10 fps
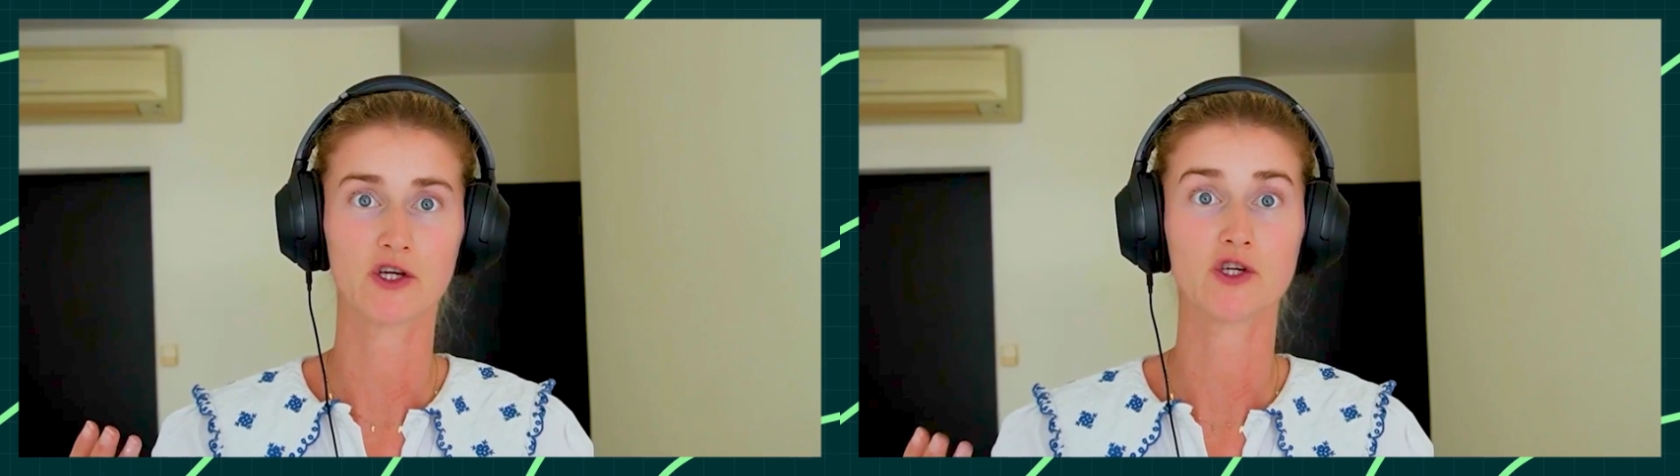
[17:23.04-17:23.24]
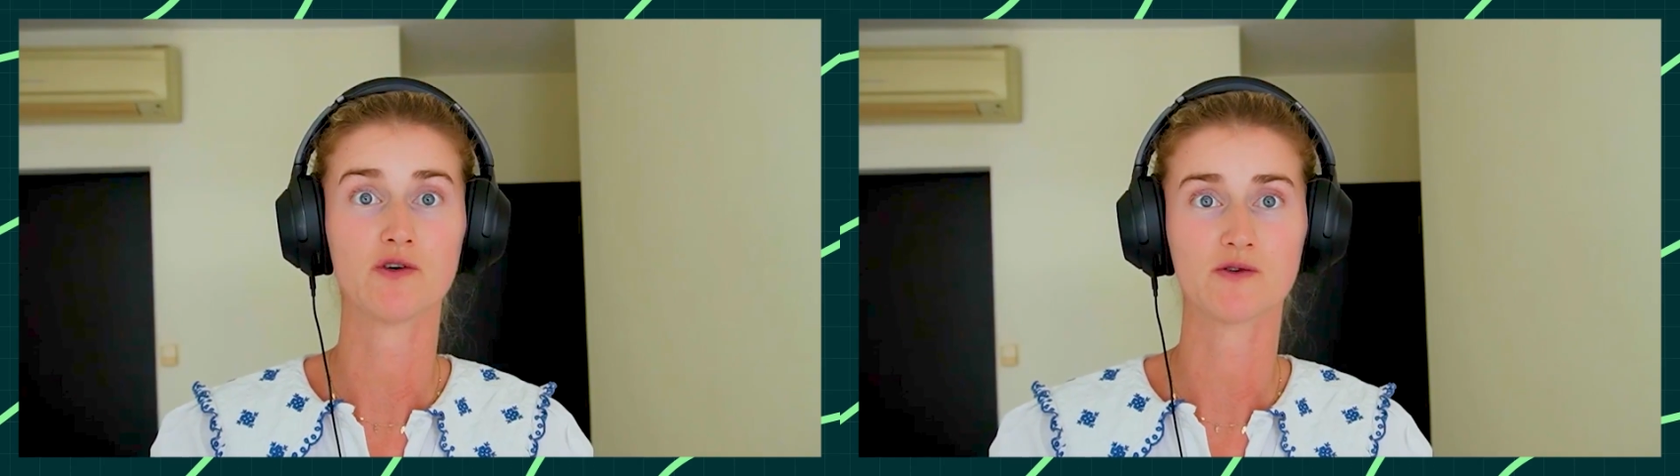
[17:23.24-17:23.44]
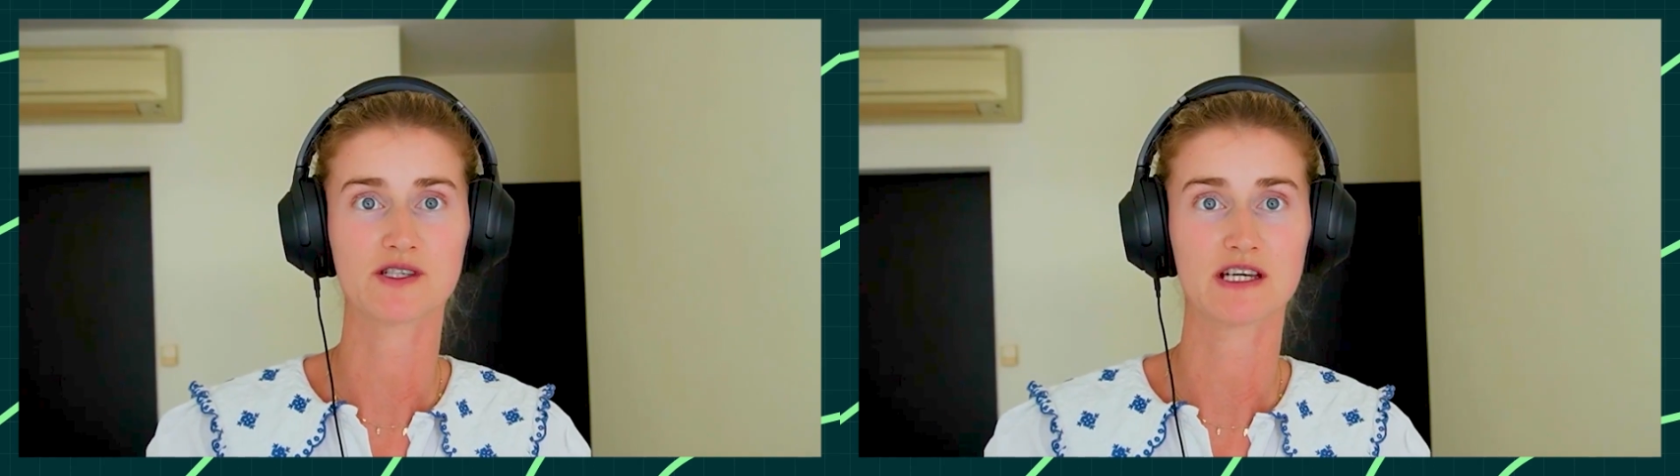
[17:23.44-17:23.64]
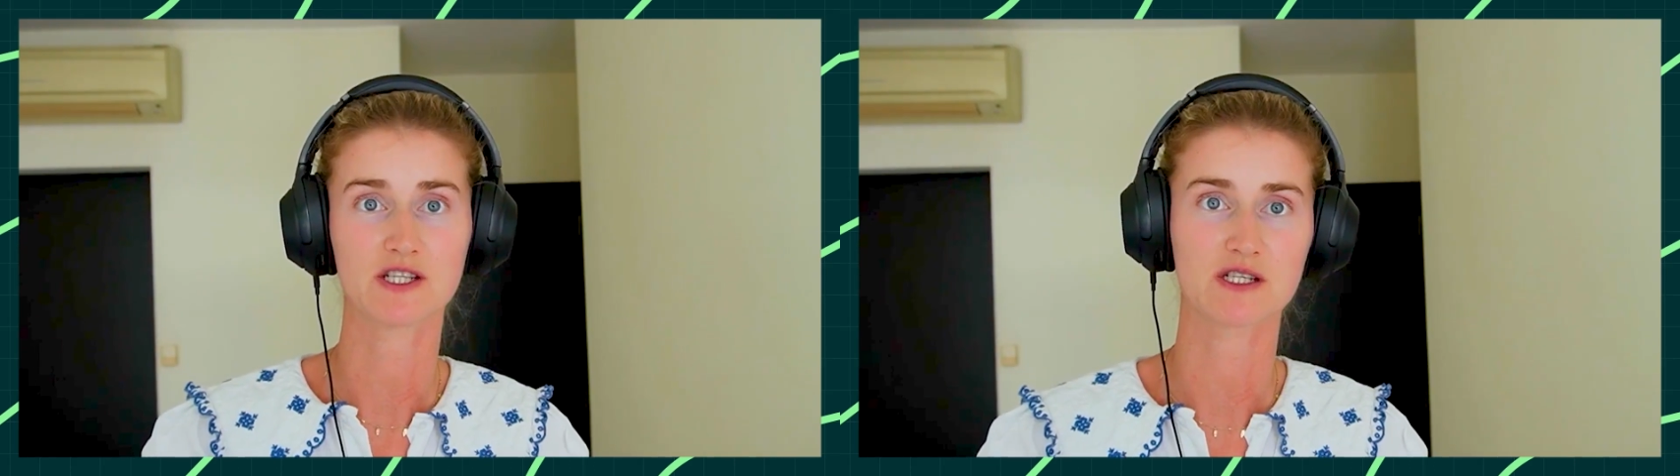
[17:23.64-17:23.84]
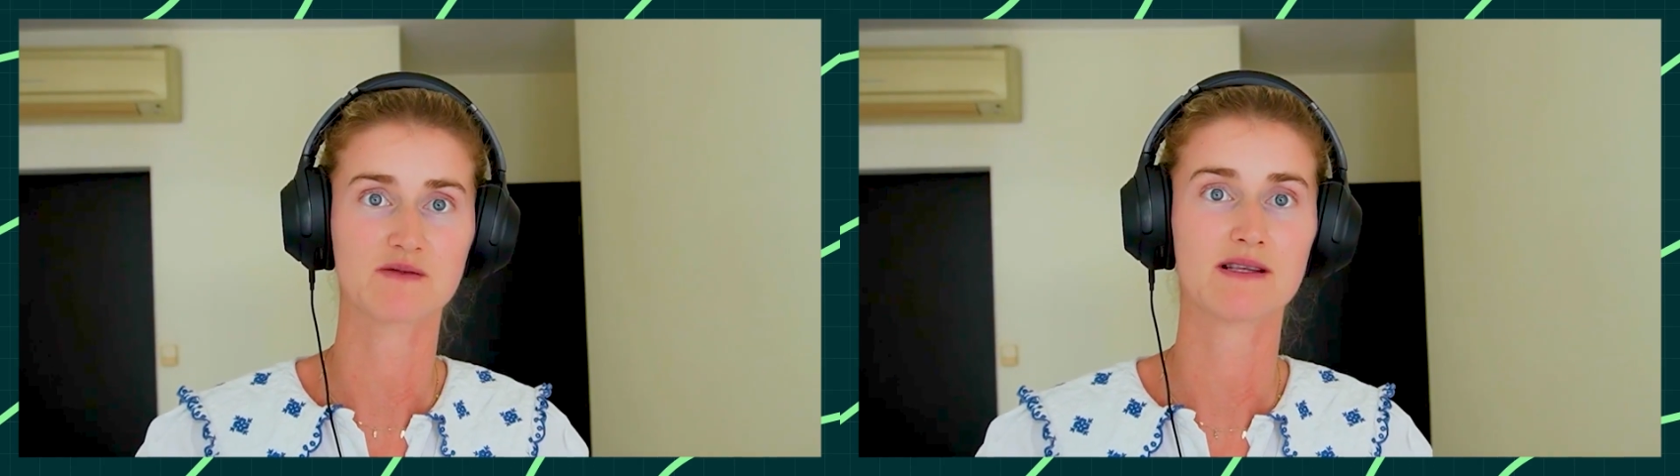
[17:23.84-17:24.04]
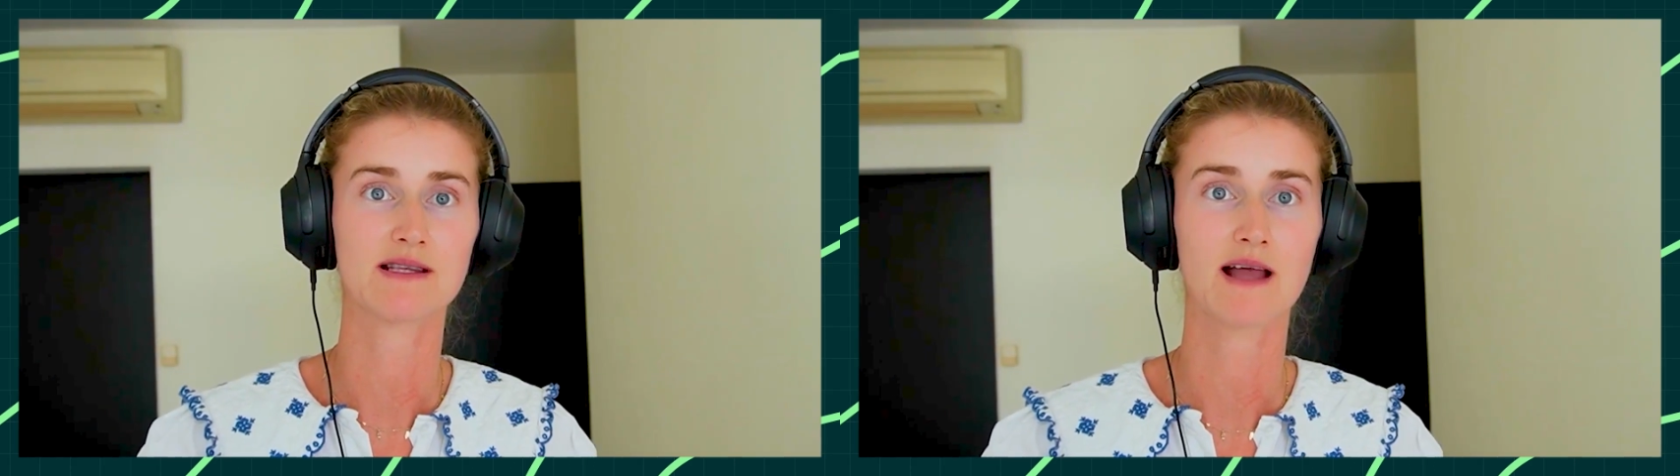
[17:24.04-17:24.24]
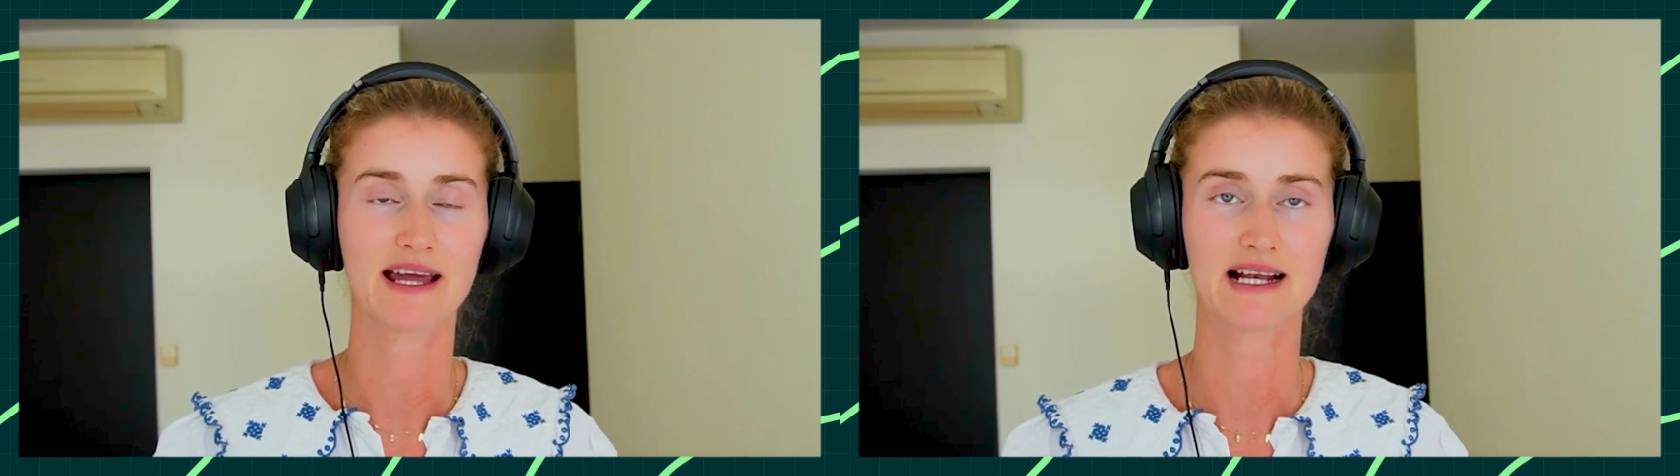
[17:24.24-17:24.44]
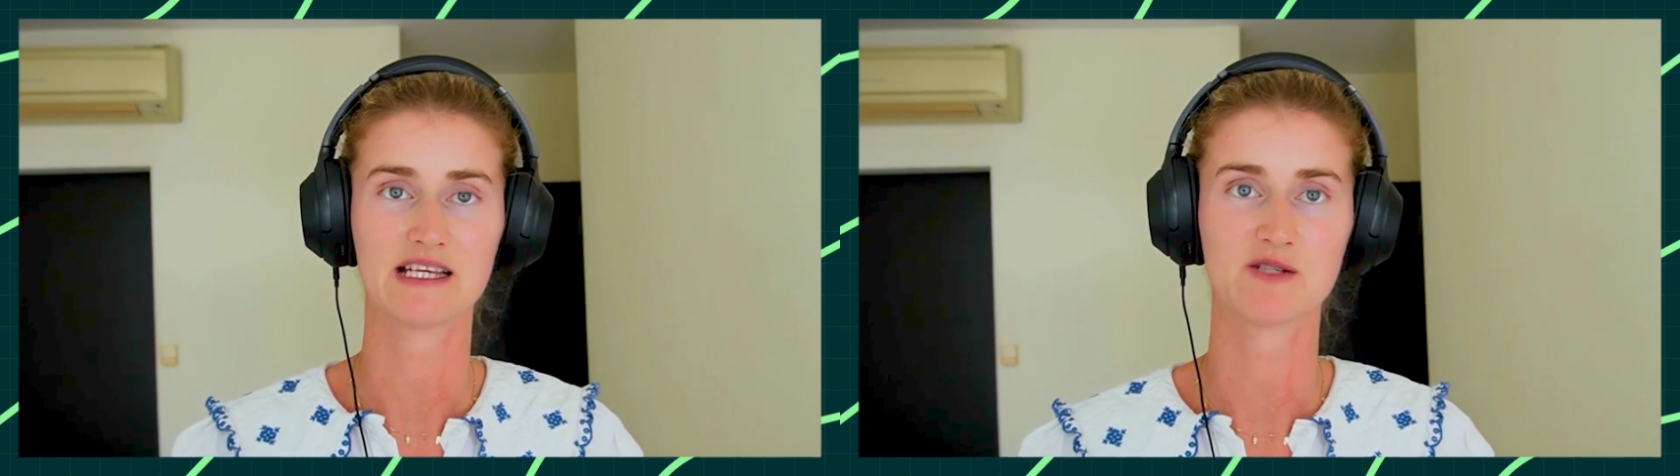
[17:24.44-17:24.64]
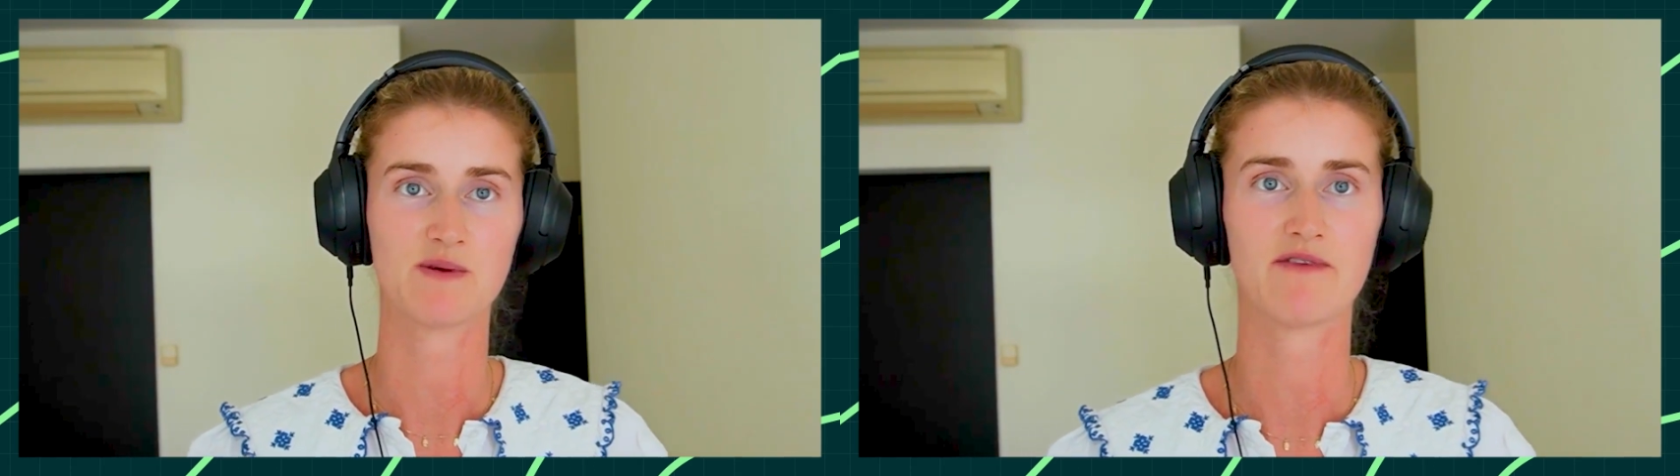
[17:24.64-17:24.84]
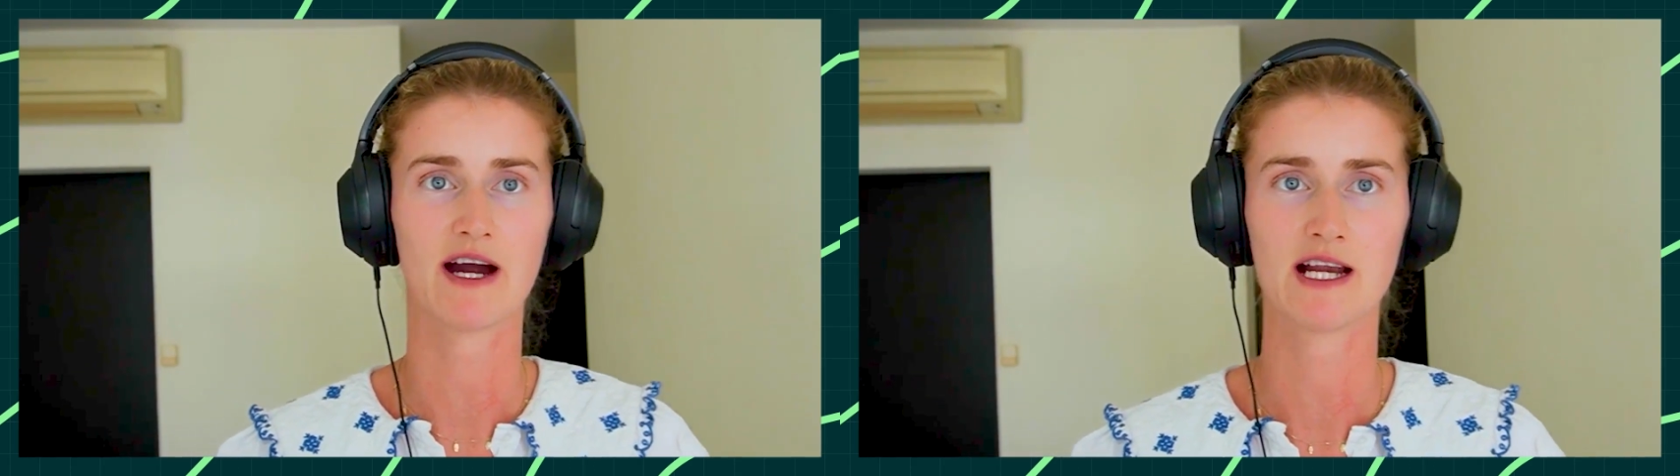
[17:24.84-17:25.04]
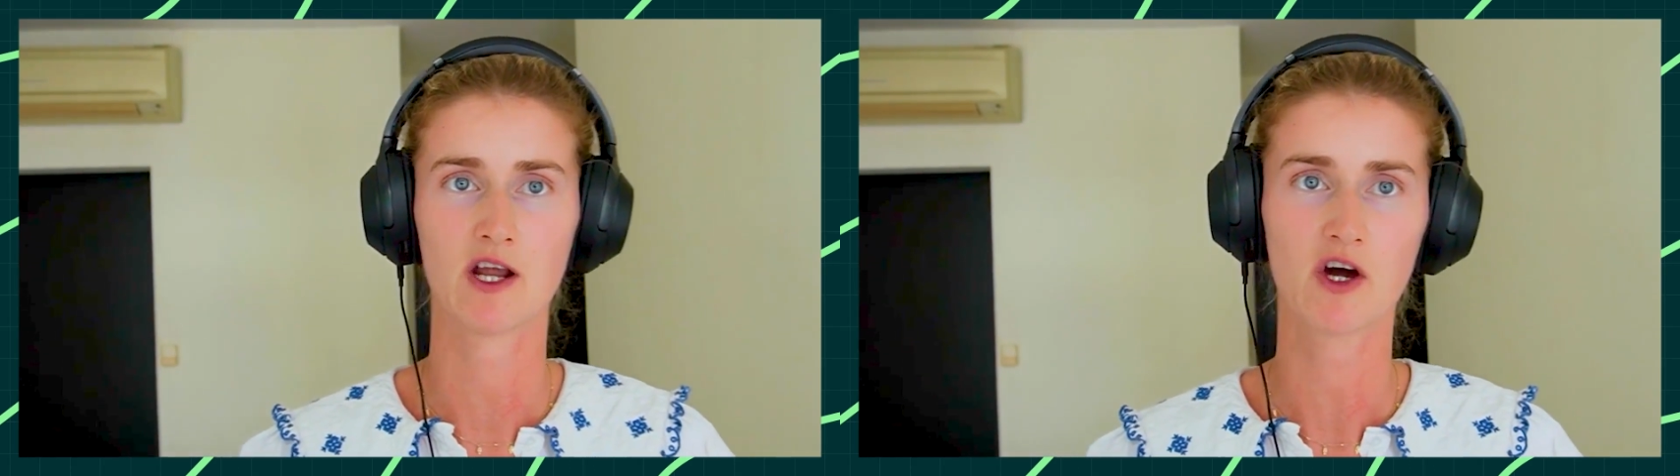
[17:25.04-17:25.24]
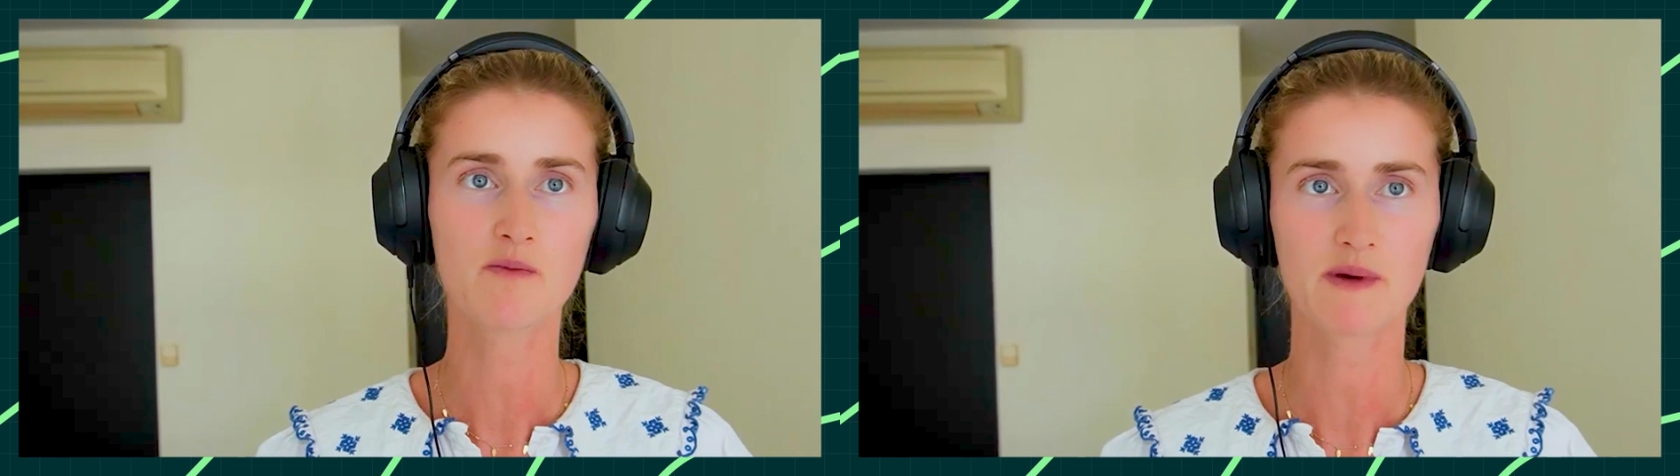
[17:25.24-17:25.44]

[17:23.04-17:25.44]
the usage is likely to be very low